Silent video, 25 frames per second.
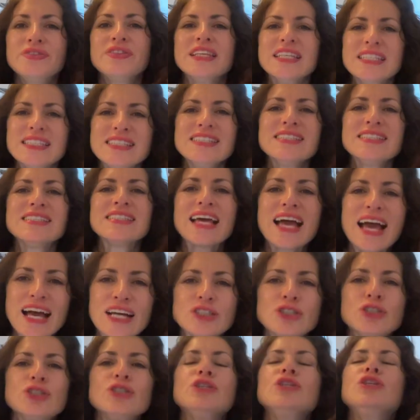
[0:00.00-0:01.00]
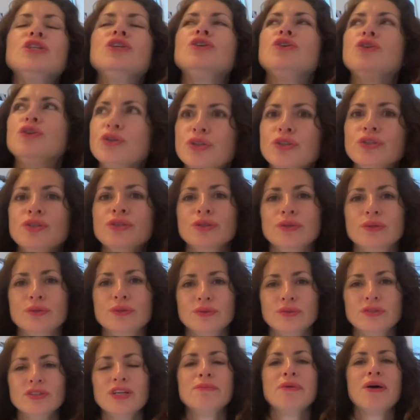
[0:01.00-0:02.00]
this is actually good
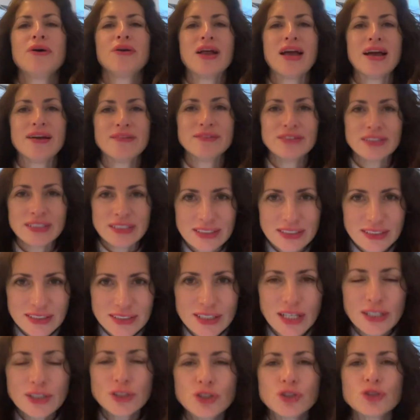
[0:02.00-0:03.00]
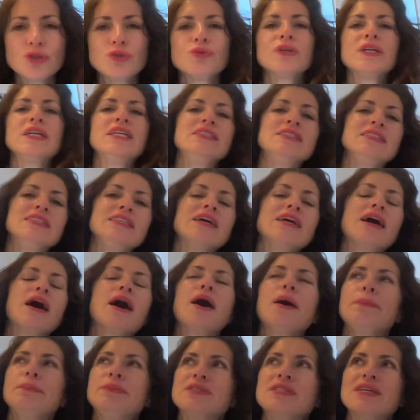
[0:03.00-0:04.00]
news about having such crazy
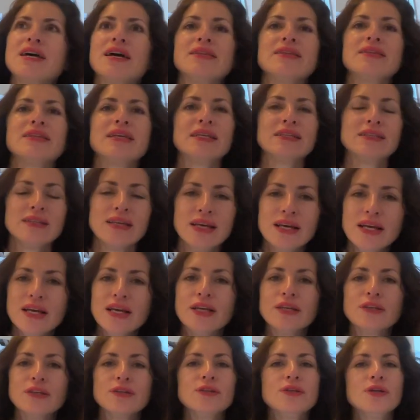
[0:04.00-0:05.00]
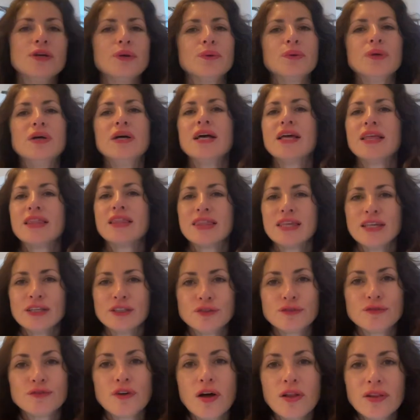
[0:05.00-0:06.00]
ups and then,
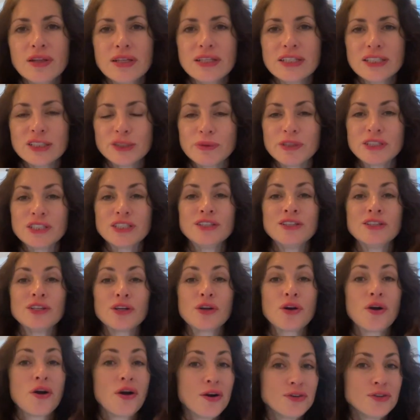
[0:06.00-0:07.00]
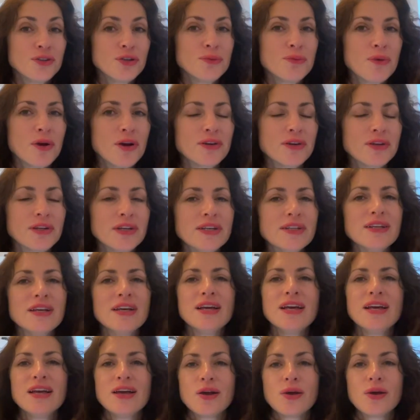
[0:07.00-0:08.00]
things falling, especially in the condo market
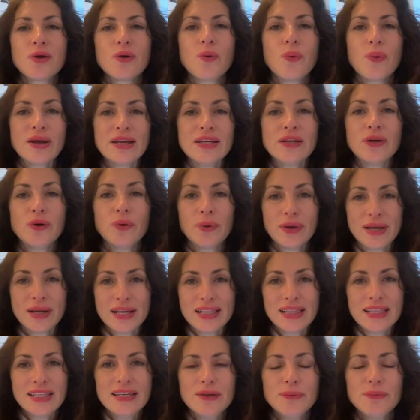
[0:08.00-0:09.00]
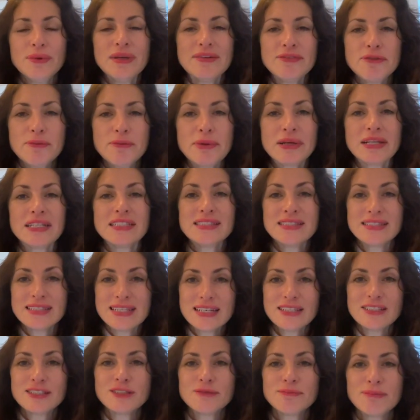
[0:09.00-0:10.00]
quite quickly. We have about a
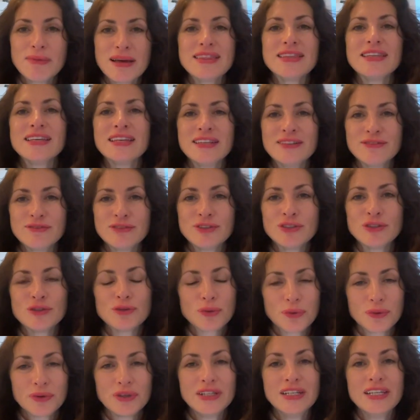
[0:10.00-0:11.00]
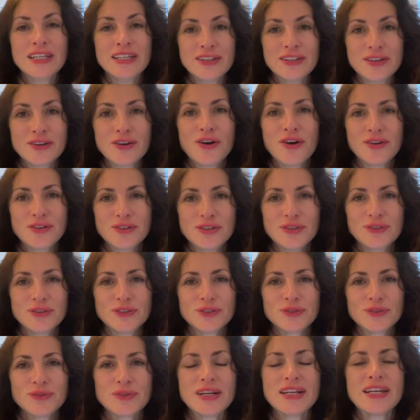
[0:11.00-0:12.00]
6-month inventory in
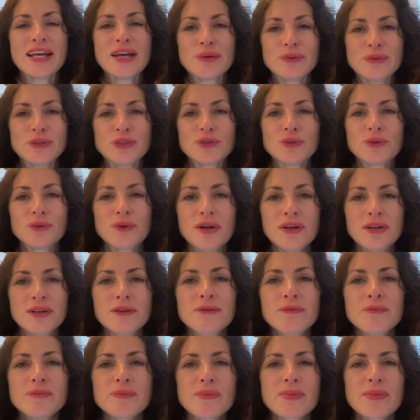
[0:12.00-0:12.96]
condos right now in Toronto.